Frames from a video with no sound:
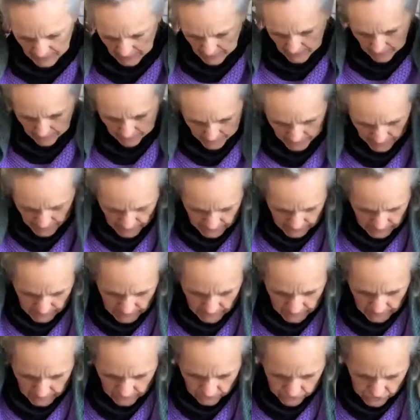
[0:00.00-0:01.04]
but
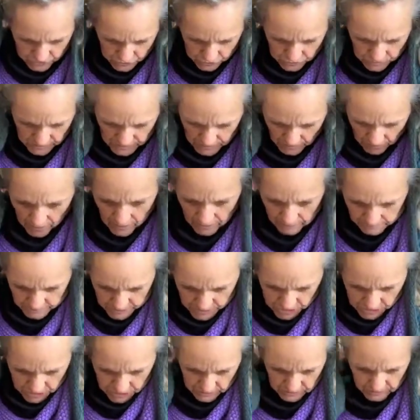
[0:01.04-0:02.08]
it gives you the
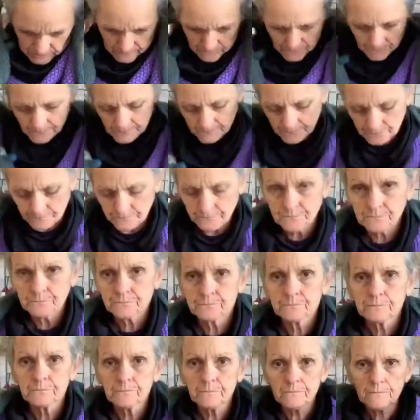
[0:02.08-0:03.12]
option
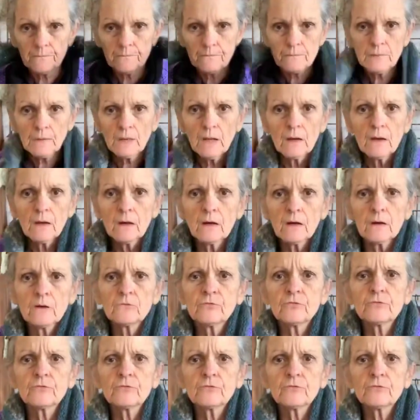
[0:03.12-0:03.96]
of,